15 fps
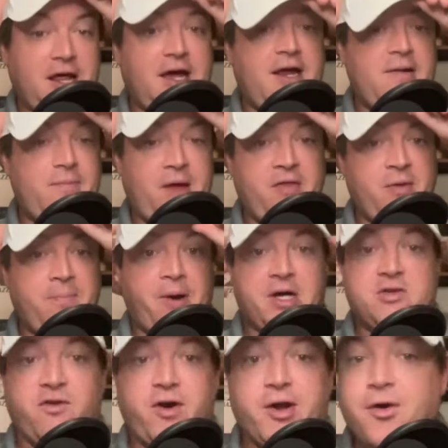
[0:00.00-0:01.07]
Licht and the
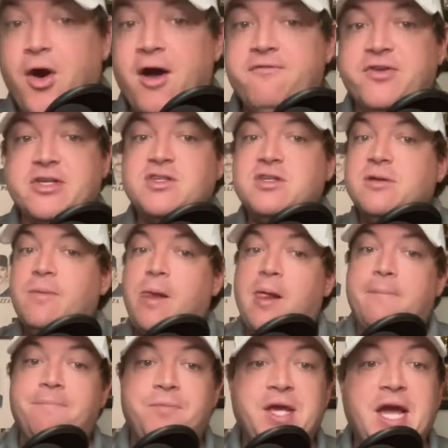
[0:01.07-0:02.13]
Bucs front office.
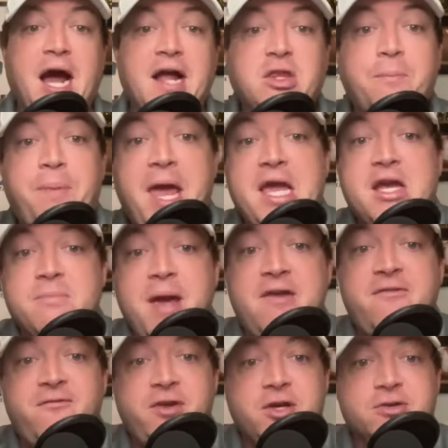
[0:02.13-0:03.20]
You got the Baker
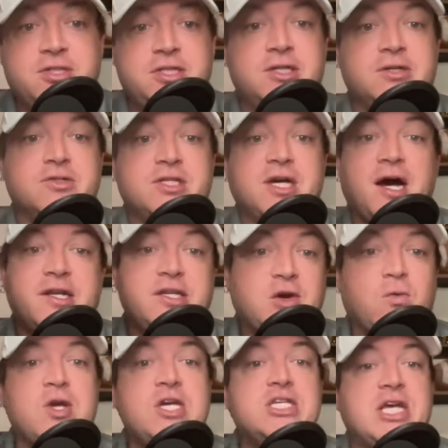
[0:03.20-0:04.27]
Mayfield deal done. You
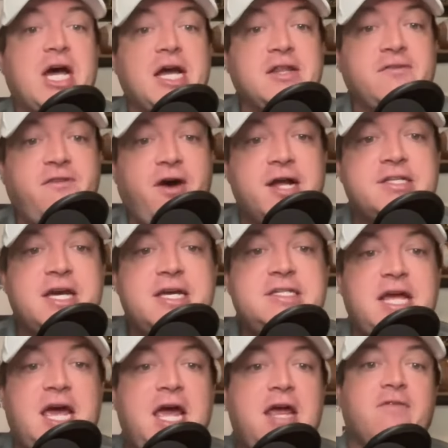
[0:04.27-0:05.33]
re-signed Lavonte
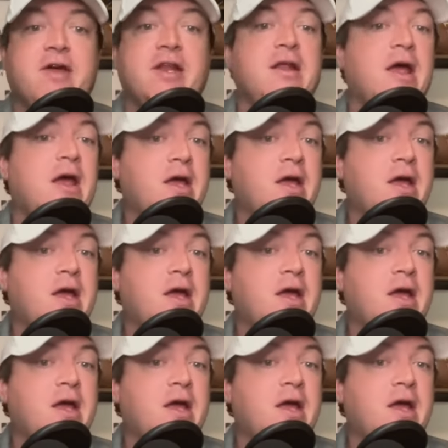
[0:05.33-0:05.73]
David.